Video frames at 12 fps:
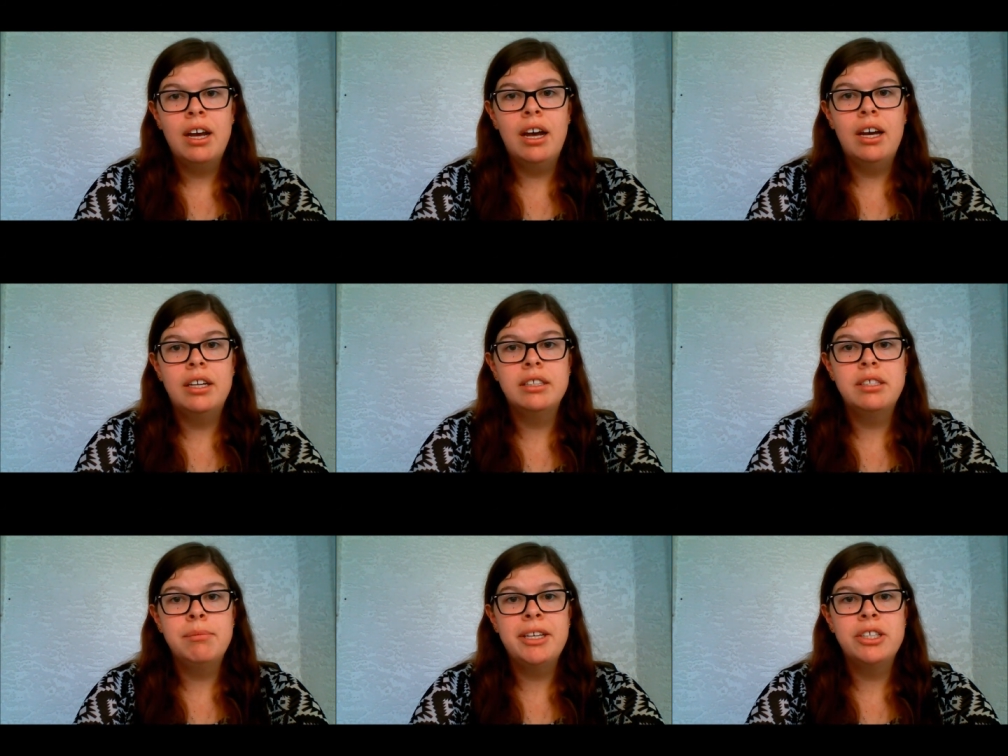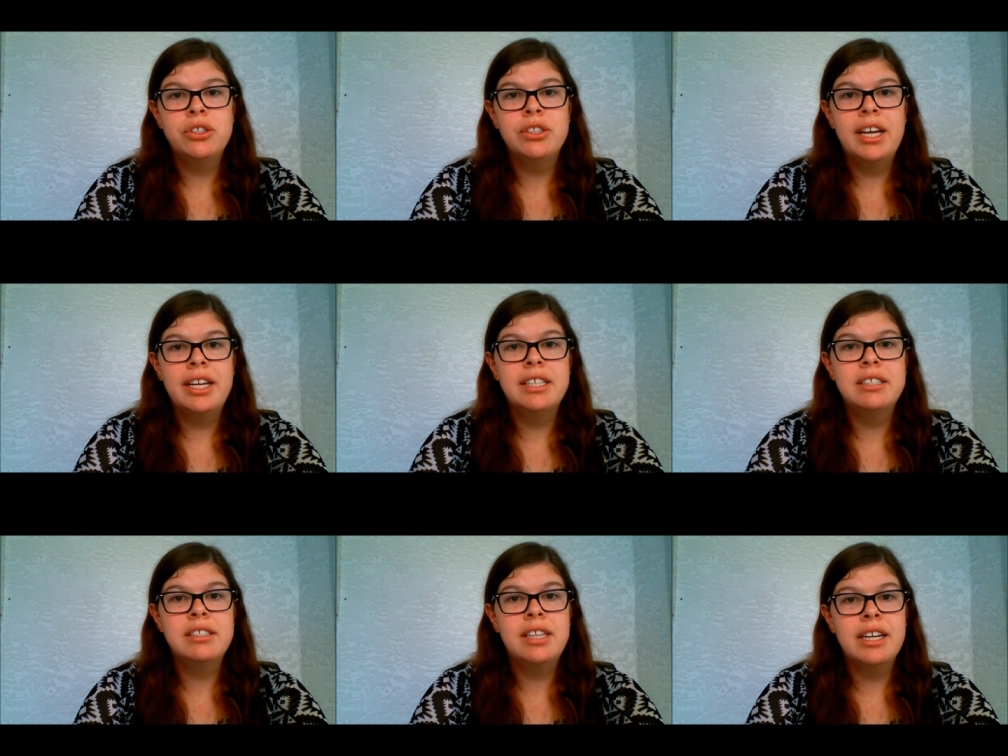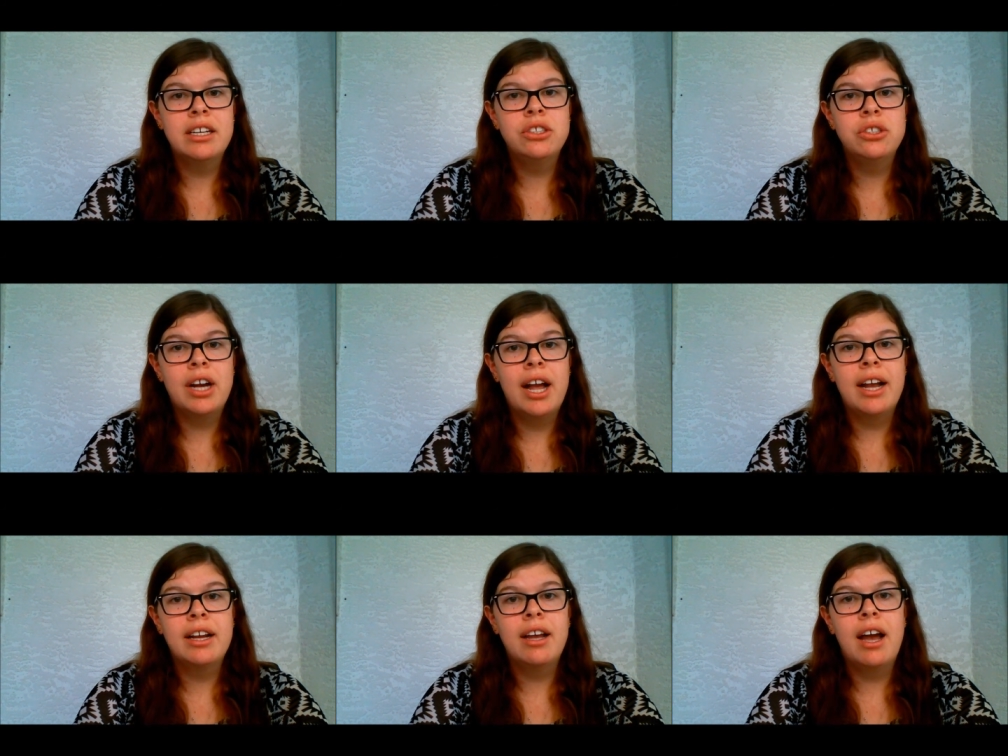To make sure that he is staying on
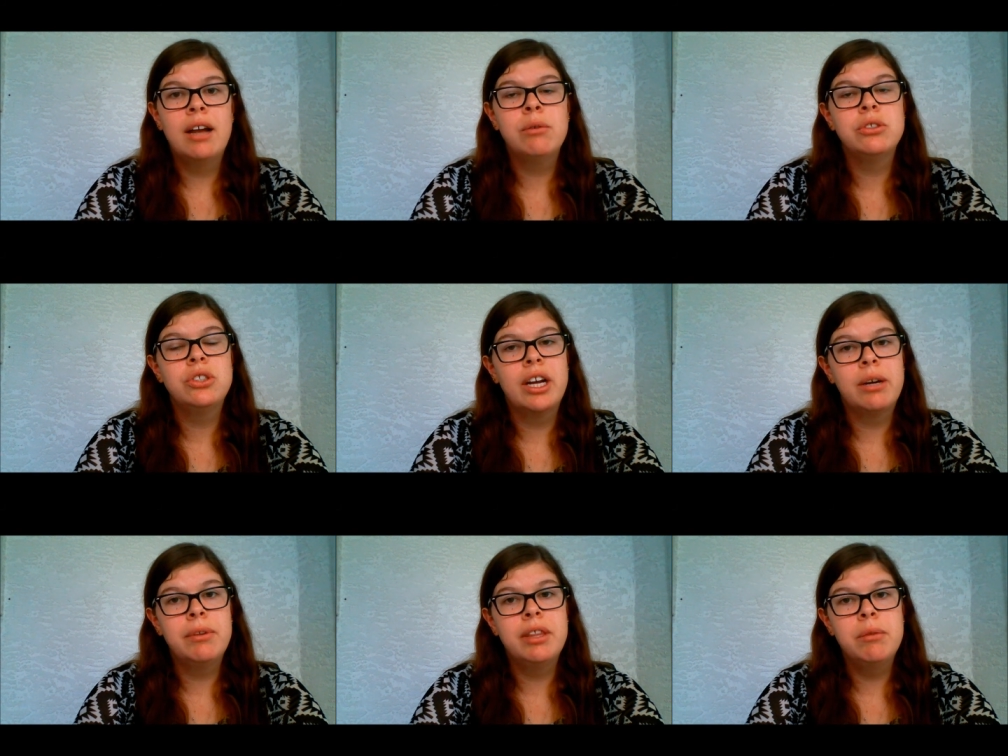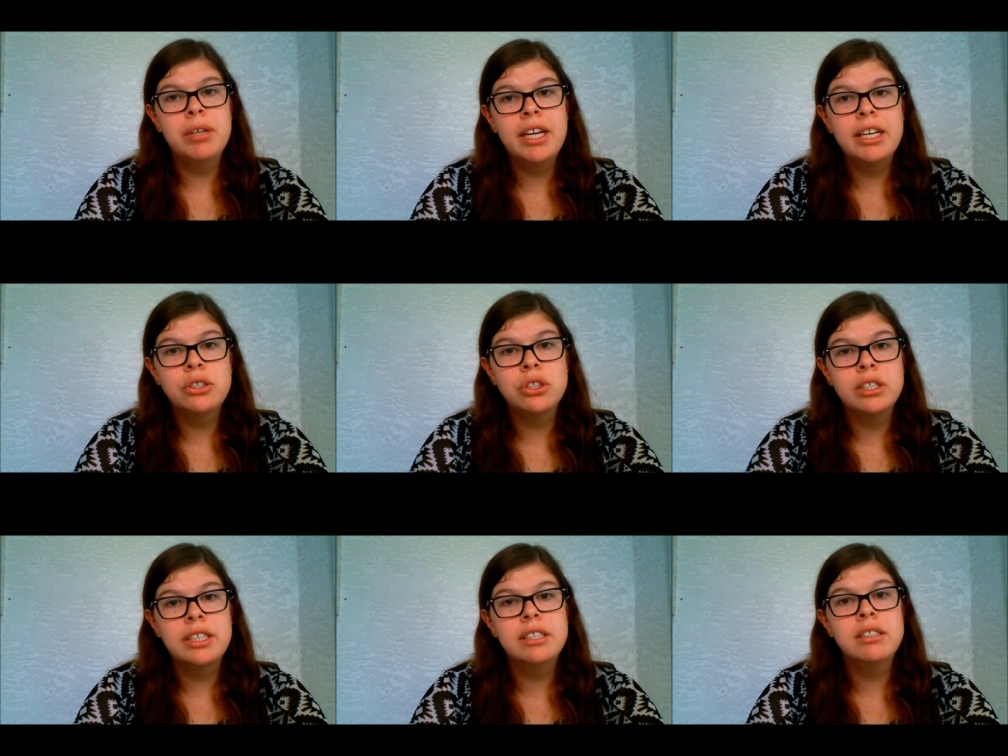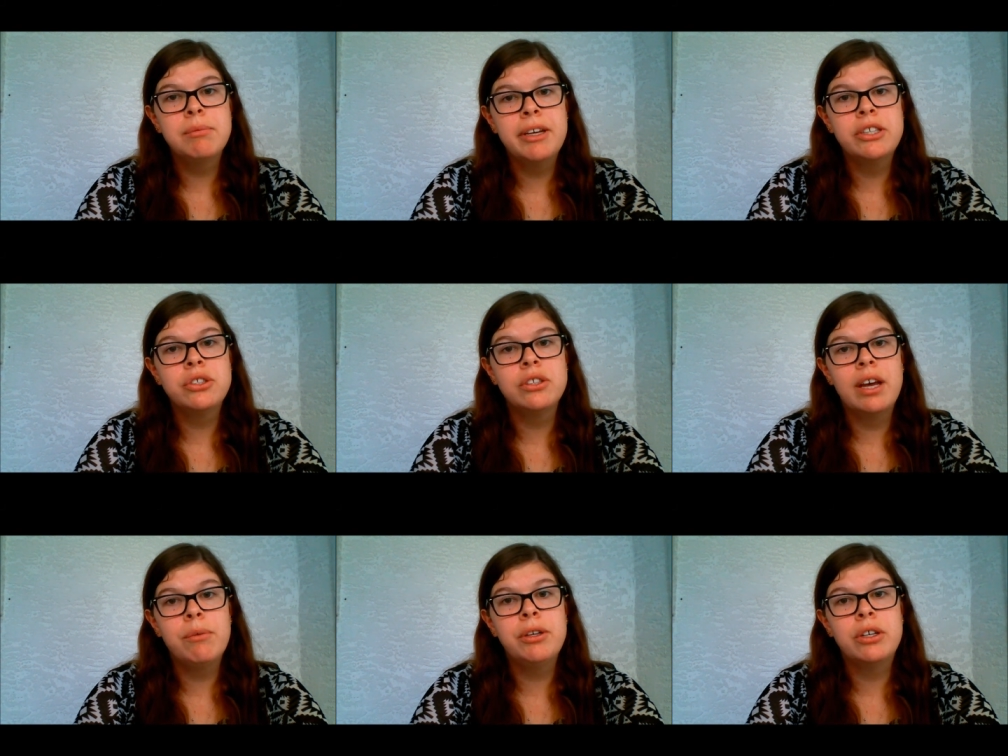track, I will check with him occasionally to make sure
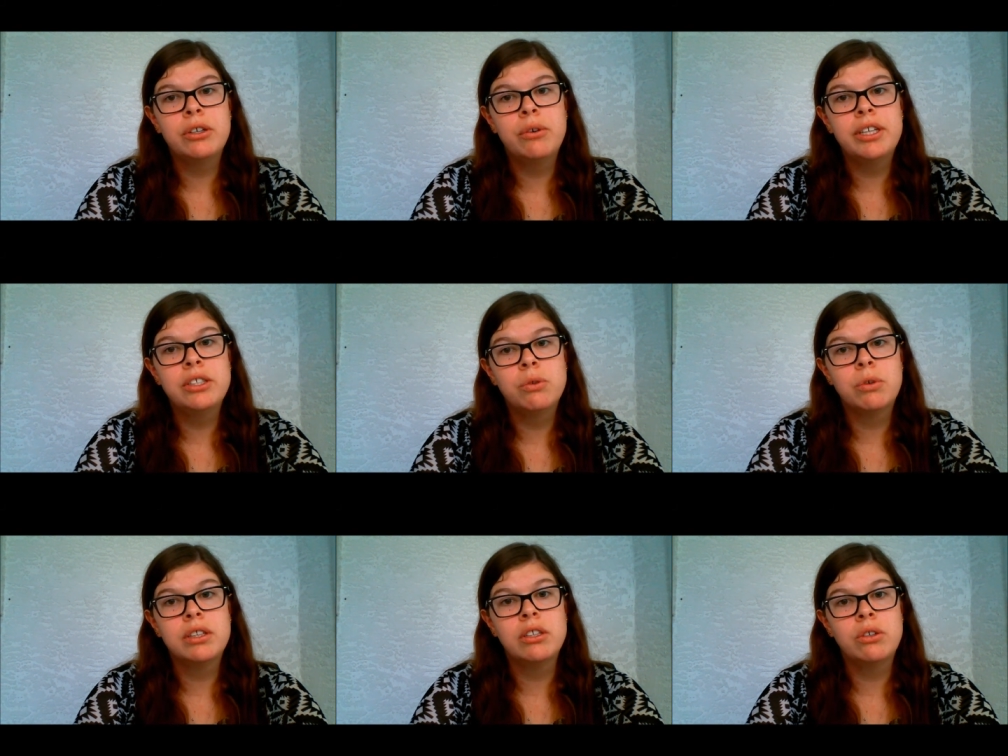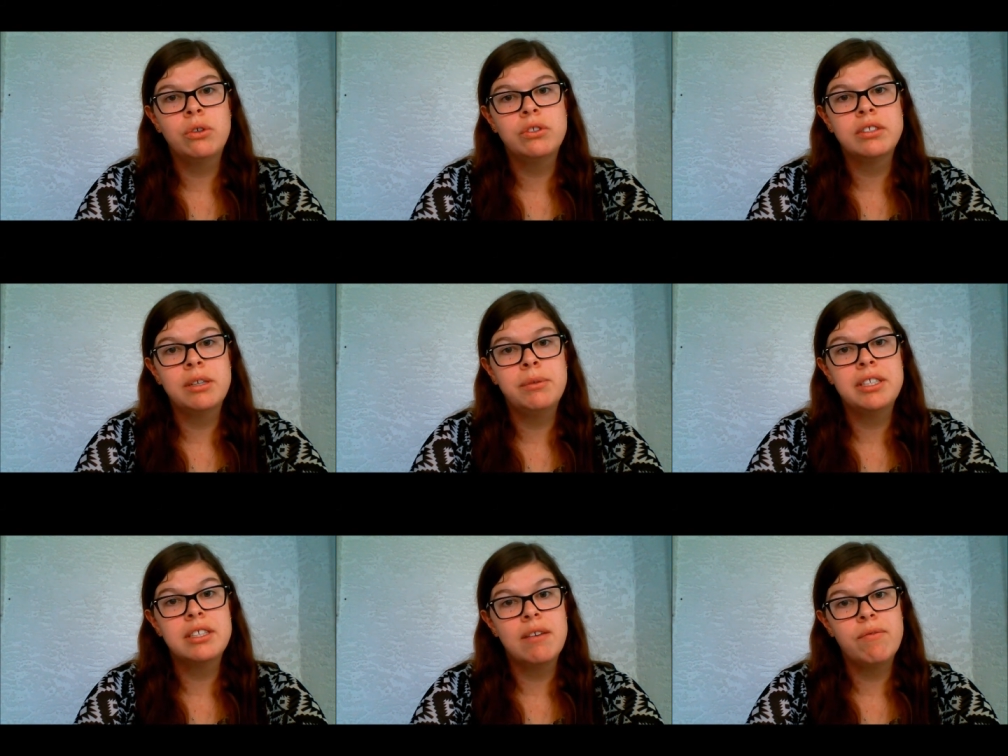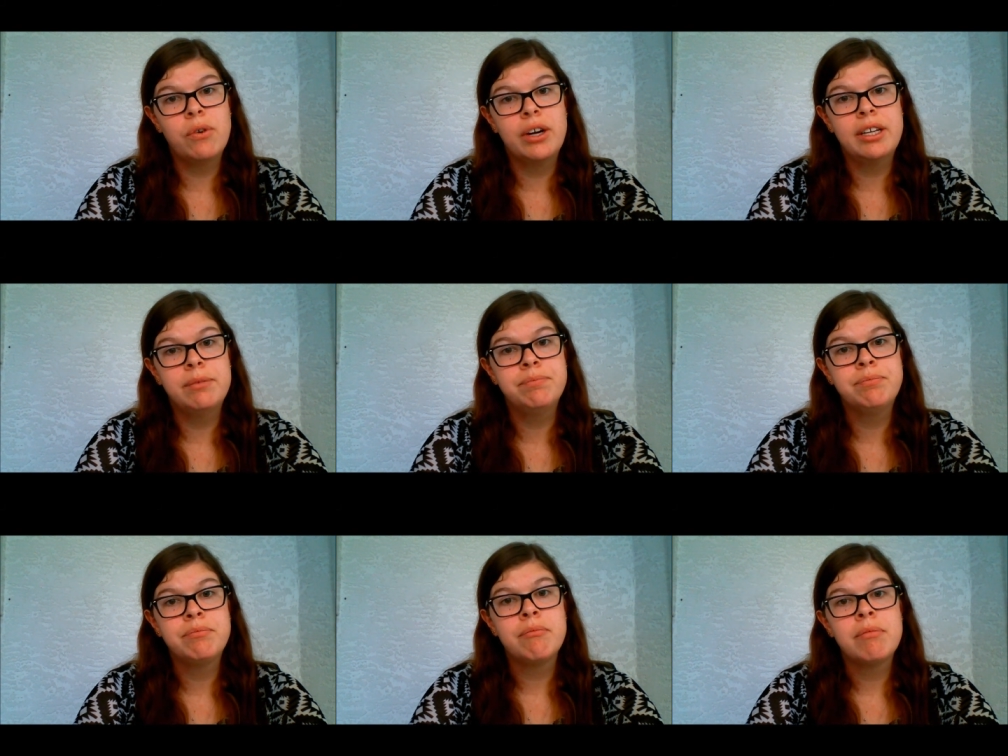that we are going toward the goals that we set for him.